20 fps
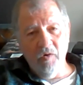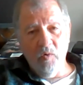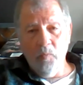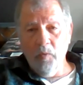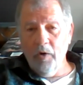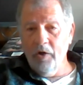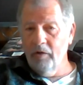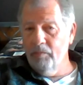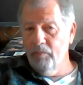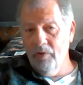or
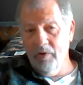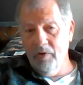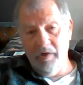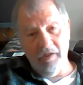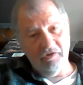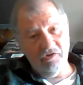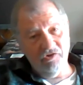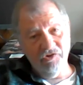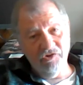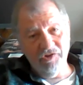where you put it
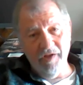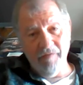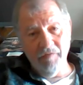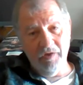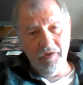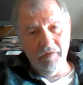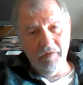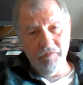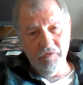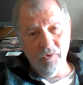at
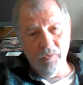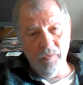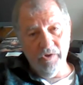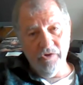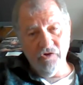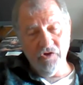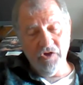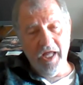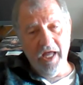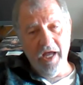70 if you're
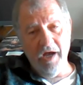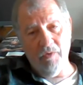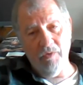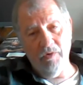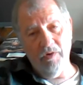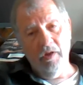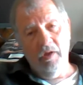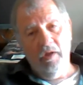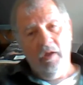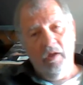reaching out.